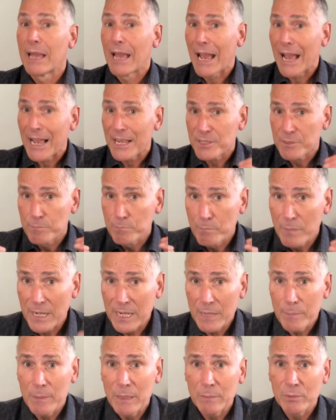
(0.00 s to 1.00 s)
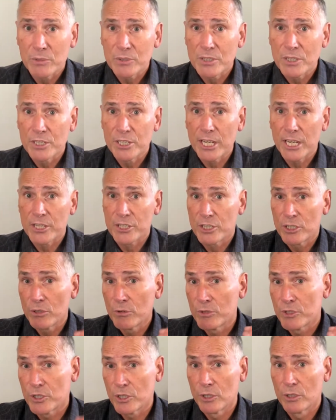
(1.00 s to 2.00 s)
as many people suggest you
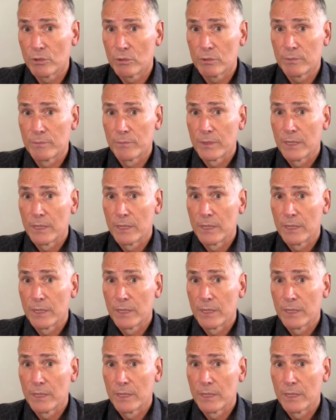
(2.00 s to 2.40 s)
do,